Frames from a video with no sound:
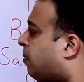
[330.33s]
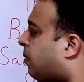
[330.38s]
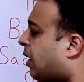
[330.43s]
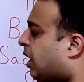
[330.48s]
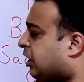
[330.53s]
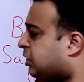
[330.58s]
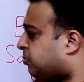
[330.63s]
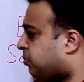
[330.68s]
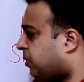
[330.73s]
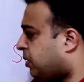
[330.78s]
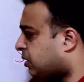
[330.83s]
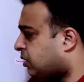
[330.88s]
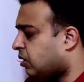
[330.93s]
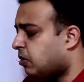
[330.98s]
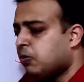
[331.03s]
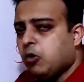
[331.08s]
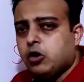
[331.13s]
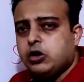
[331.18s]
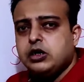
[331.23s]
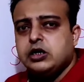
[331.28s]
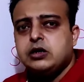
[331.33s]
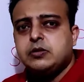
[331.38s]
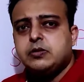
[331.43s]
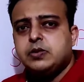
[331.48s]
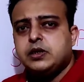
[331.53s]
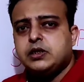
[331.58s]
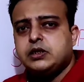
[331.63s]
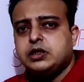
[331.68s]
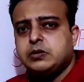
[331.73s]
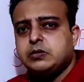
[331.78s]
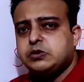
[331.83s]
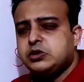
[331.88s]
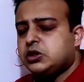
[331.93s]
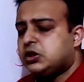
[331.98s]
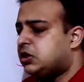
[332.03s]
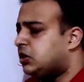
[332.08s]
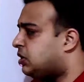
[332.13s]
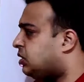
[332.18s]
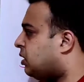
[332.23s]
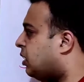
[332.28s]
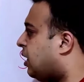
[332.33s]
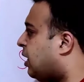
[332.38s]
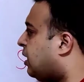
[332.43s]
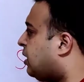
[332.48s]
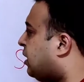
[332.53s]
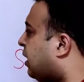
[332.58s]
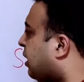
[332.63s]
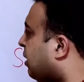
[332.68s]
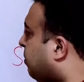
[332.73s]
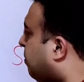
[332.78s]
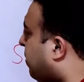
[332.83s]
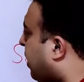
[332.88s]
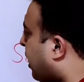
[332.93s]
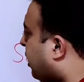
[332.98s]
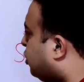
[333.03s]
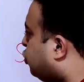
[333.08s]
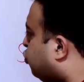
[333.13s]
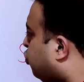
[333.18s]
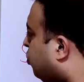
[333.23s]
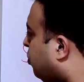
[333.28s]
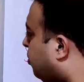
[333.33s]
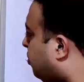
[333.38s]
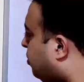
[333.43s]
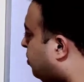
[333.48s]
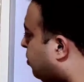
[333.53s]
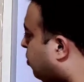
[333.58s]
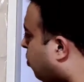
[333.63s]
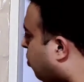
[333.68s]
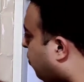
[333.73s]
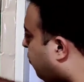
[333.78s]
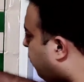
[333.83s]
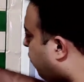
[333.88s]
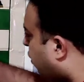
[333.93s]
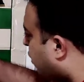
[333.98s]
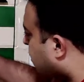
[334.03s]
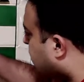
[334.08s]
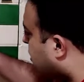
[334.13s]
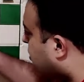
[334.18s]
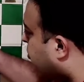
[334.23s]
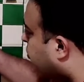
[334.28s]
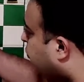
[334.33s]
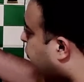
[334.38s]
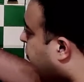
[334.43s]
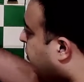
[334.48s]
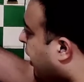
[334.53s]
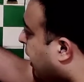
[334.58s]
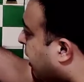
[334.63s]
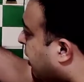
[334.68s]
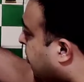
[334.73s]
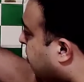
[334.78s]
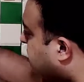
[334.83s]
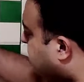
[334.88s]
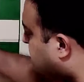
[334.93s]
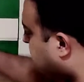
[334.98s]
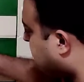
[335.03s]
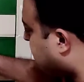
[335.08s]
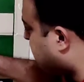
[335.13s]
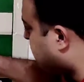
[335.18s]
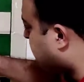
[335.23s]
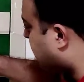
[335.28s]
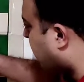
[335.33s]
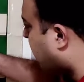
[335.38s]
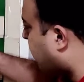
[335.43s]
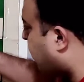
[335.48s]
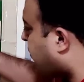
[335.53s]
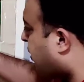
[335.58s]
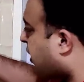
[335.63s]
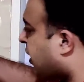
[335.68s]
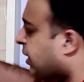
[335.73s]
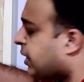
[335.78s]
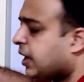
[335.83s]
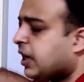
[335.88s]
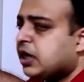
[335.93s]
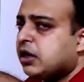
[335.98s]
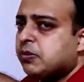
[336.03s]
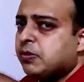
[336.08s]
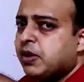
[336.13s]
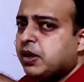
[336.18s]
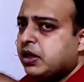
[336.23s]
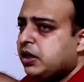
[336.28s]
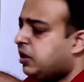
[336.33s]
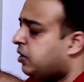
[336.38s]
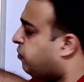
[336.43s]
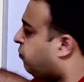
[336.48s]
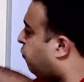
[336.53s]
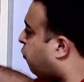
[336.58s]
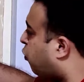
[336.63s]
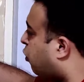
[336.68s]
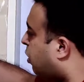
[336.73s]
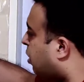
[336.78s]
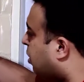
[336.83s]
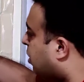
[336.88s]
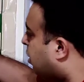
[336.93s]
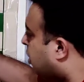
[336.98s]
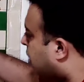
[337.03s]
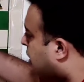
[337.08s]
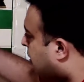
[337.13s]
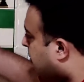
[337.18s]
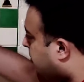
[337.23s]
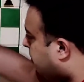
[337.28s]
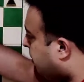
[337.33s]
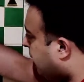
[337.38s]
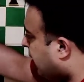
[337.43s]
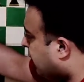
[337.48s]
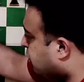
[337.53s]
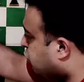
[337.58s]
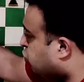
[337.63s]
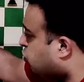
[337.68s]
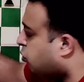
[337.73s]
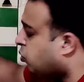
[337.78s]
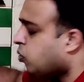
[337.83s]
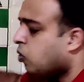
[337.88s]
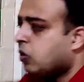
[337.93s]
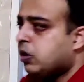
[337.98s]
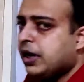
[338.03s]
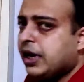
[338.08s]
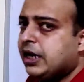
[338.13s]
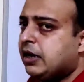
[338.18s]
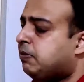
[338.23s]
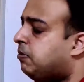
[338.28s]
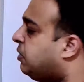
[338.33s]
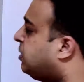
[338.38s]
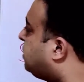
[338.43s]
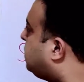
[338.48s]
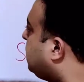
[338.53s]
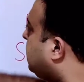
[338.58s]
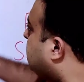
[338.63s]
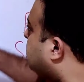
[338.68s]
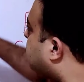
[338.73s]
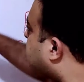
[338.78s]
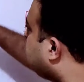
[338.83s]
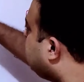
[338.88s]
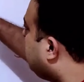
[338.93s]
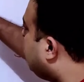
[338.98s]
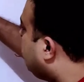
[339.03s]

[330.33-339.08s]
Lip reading: As per the modern perceptions, I think black should go for the move knight b6. Whenever attacked by e4, black should go knight b6,